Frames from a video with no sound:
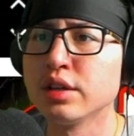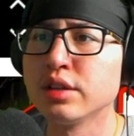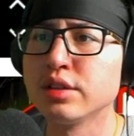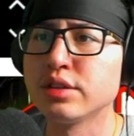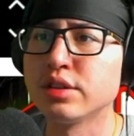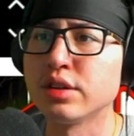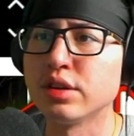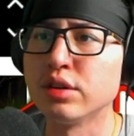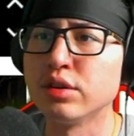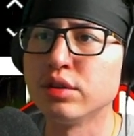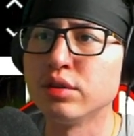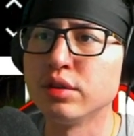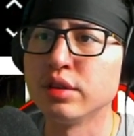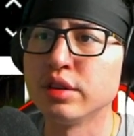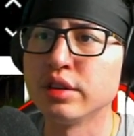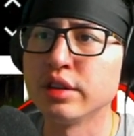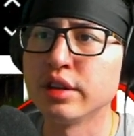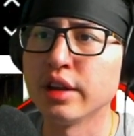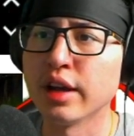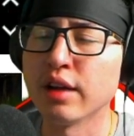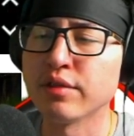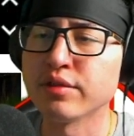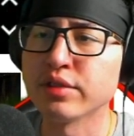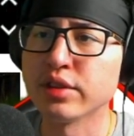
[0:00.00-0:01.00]
So
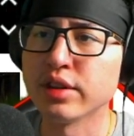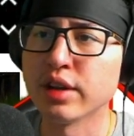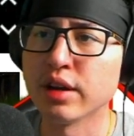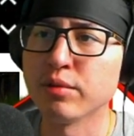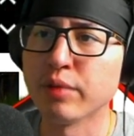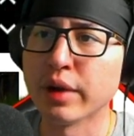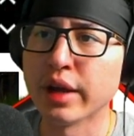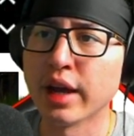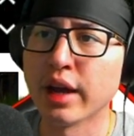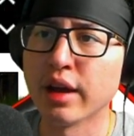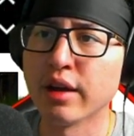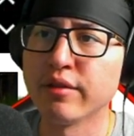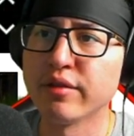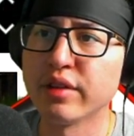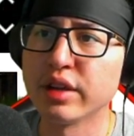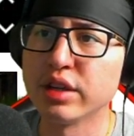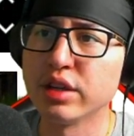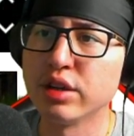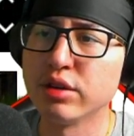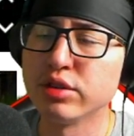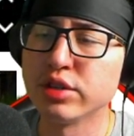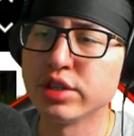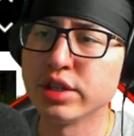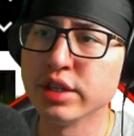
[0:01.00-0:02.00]
after that, we have
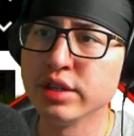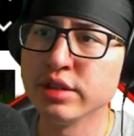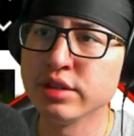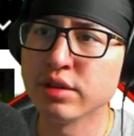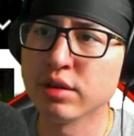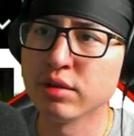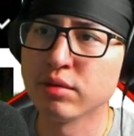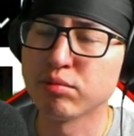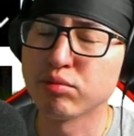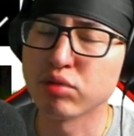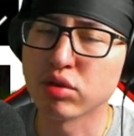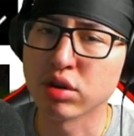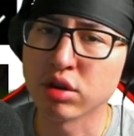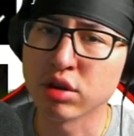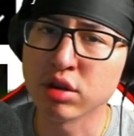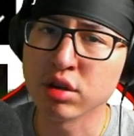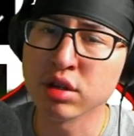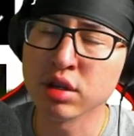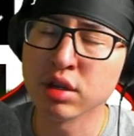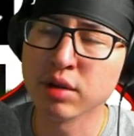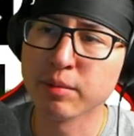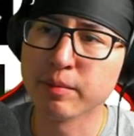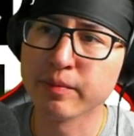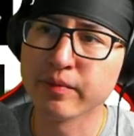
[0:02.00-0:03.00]
Yoshi's
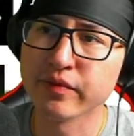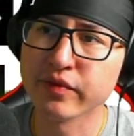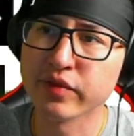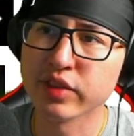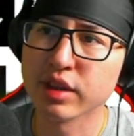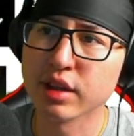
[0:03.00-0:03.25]
Brawl,